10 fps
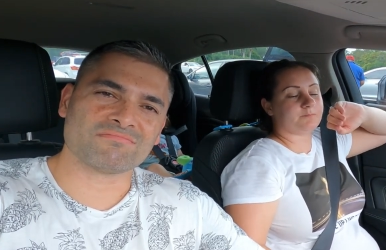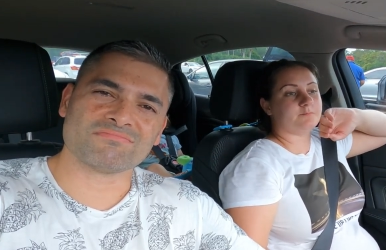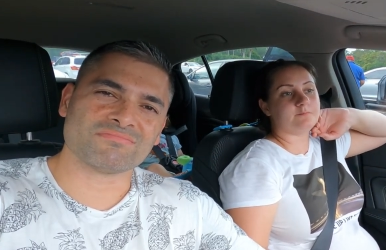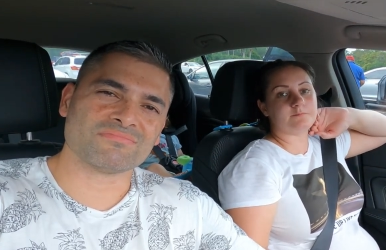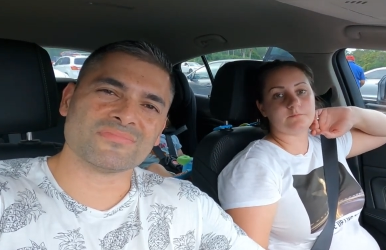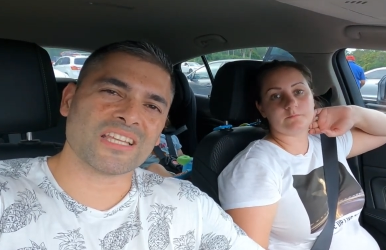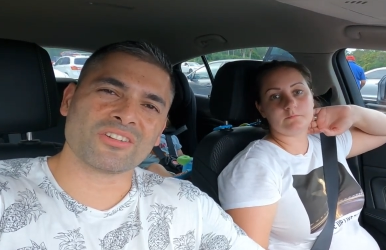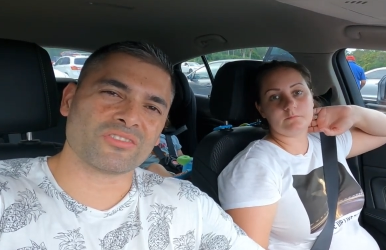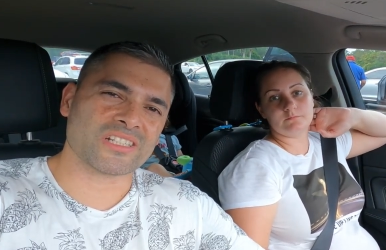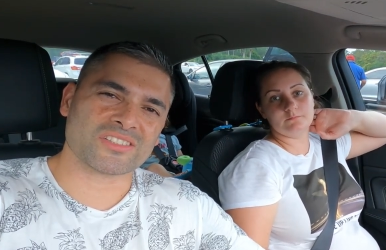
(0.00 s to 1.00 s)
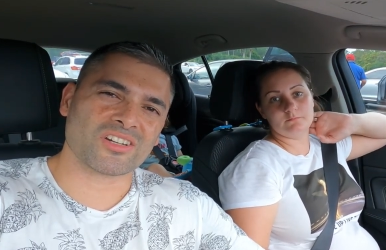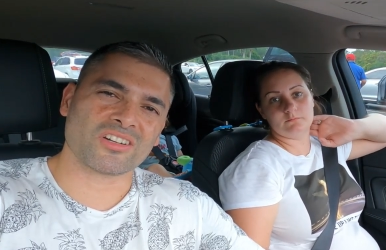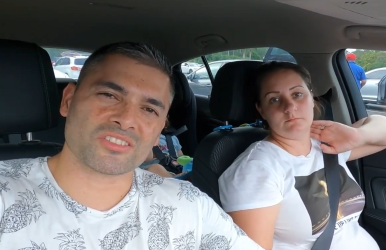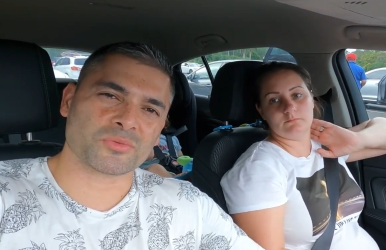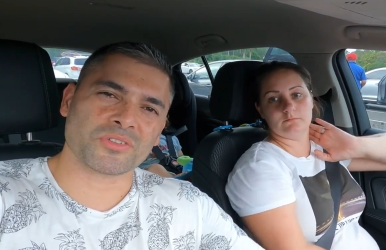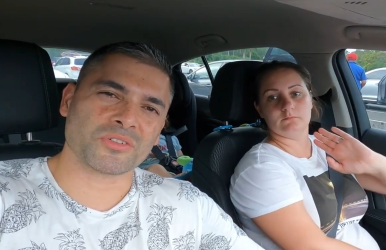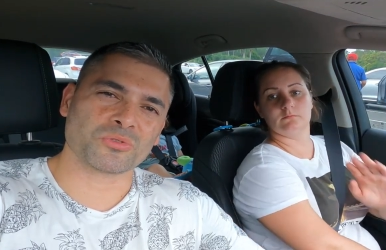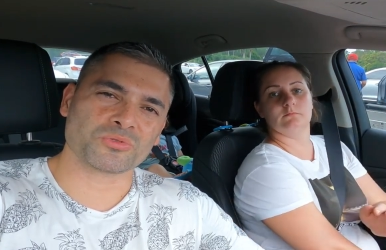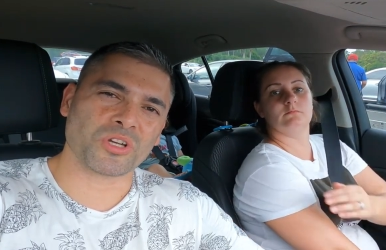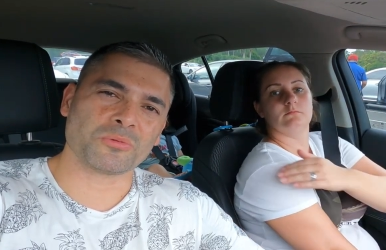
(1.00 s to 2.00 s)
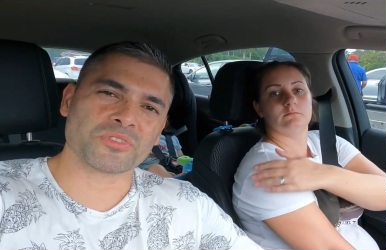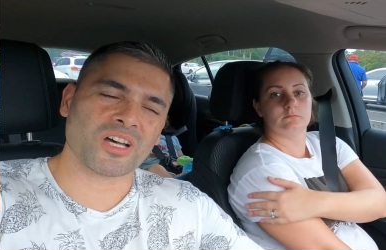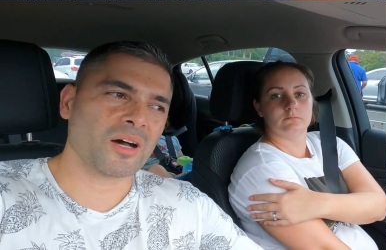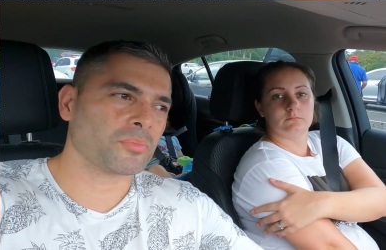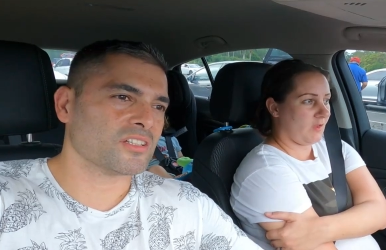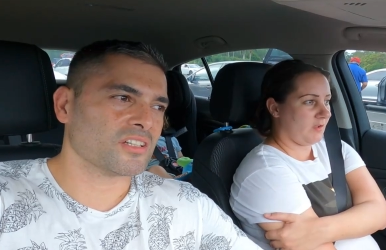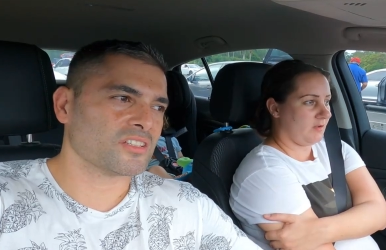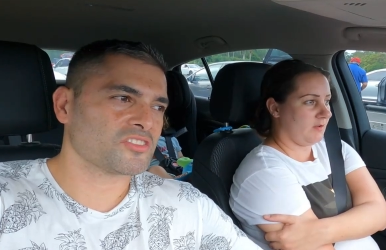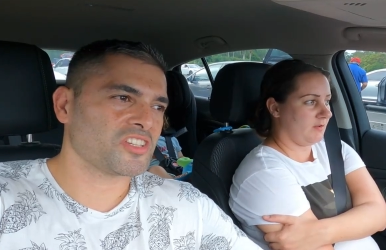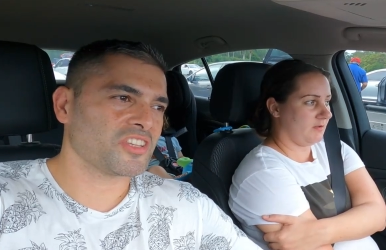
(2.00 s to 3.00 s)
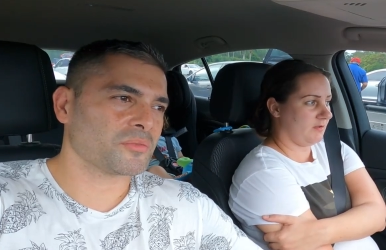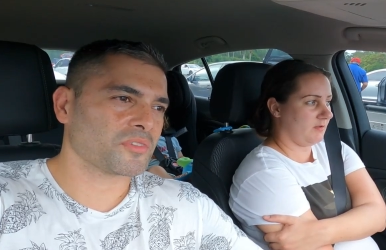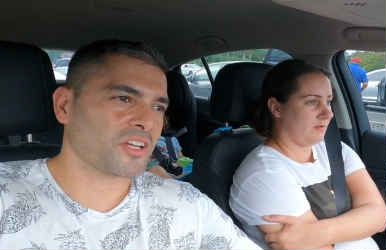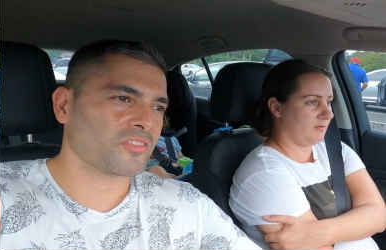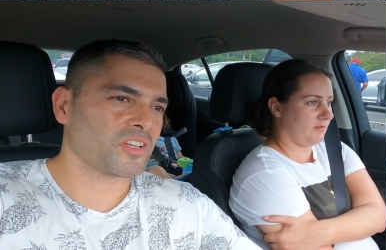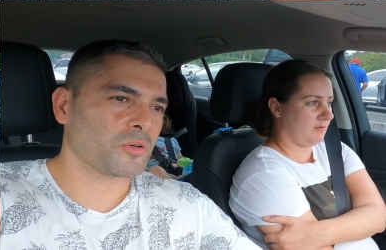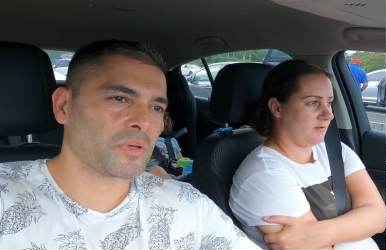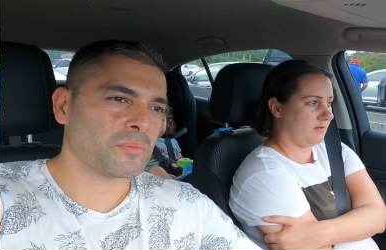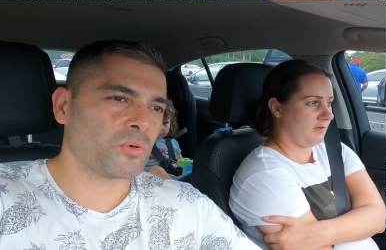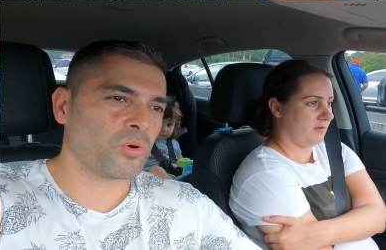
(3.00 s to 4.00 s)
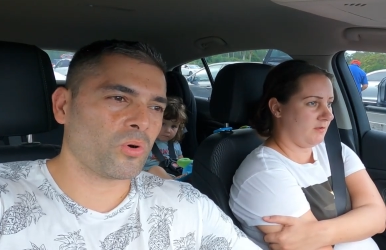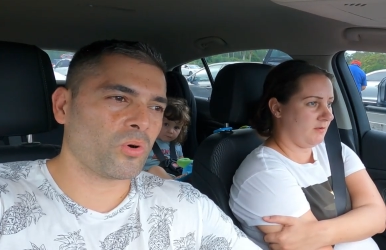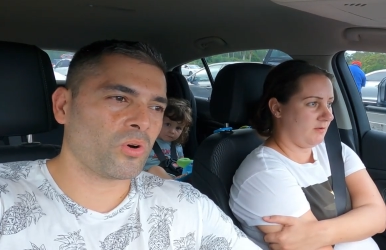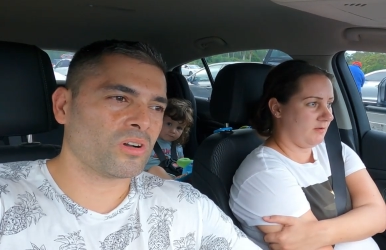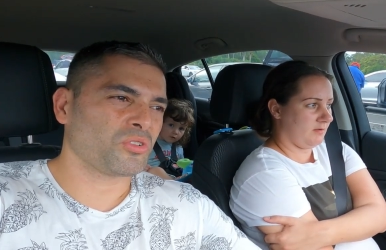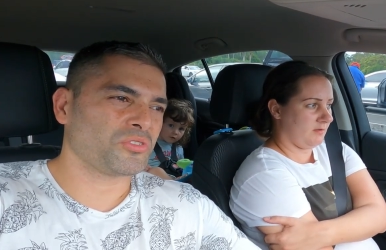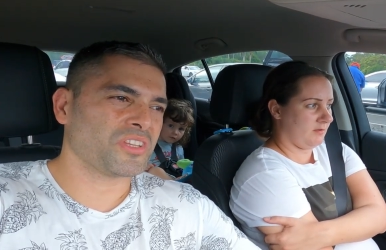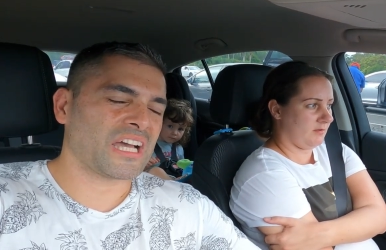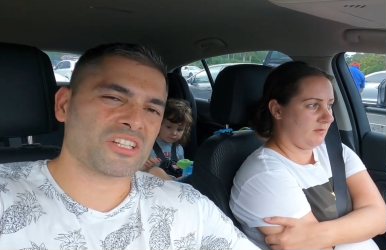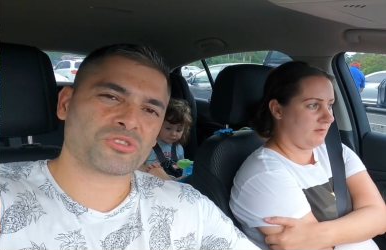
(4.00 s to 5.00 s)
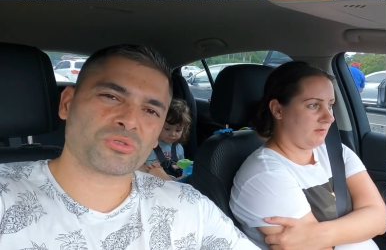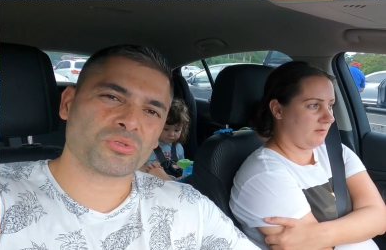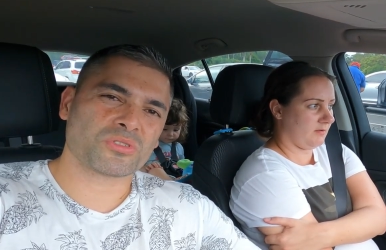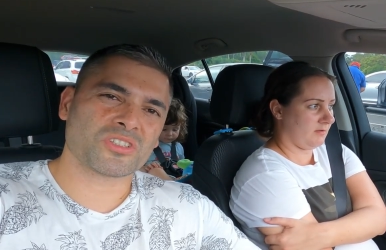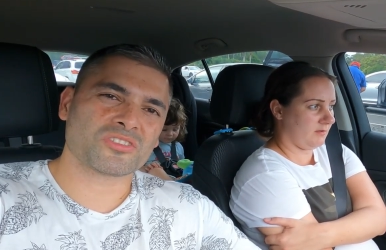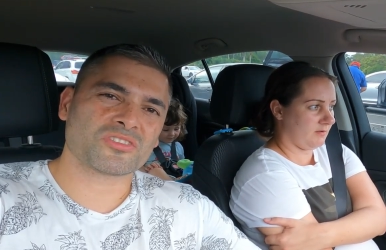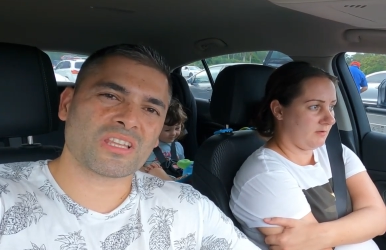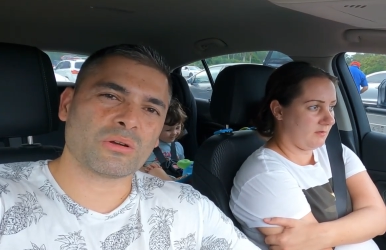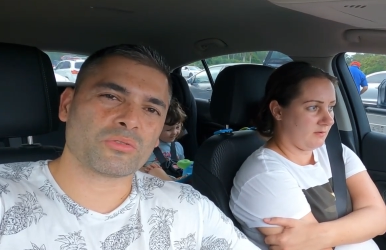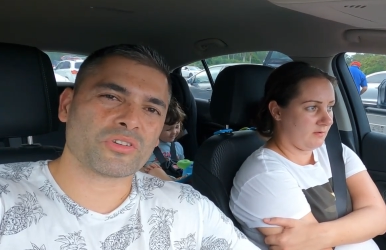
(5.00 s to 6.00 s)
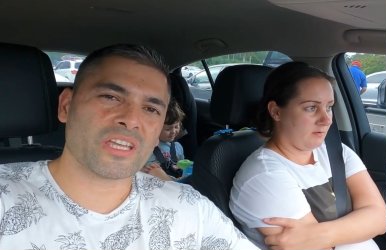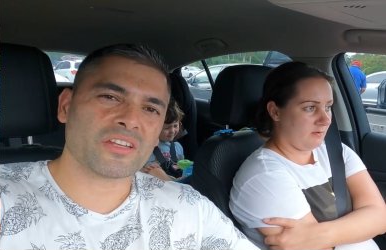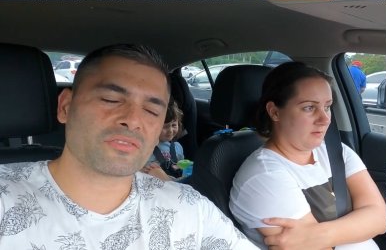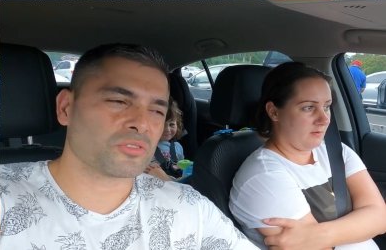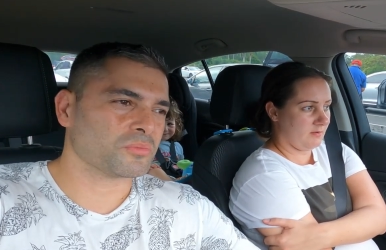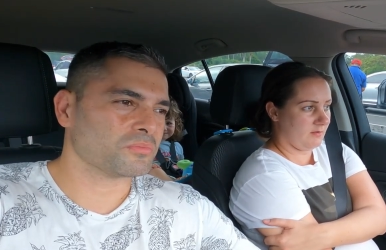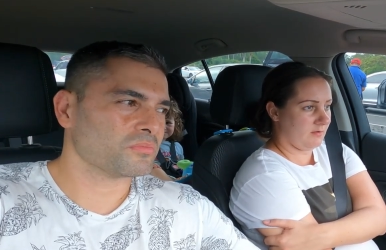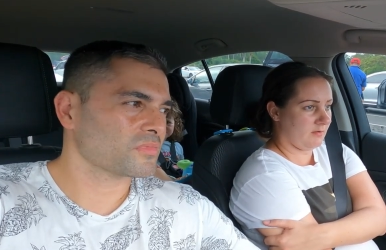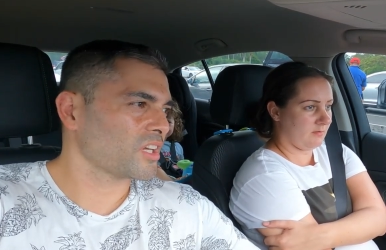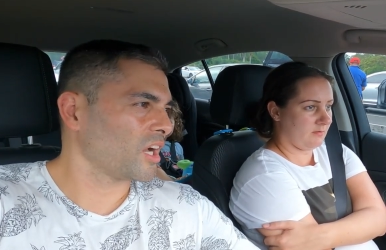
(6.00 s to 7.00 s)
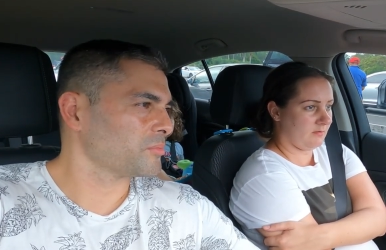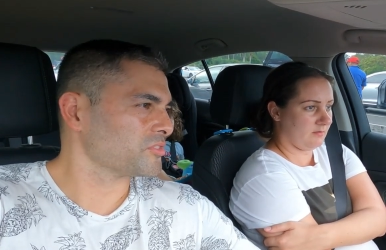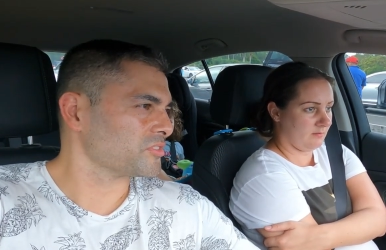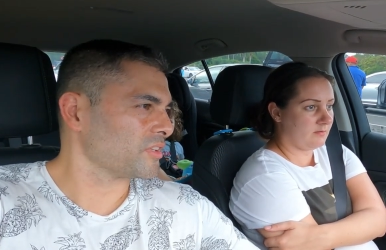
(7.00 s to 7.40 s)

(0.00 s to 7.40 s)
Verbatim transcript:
Speaker 1: and they're not really tigers when they're all doped up. To see them kind of a little bit more, not natural because they were reared from cubs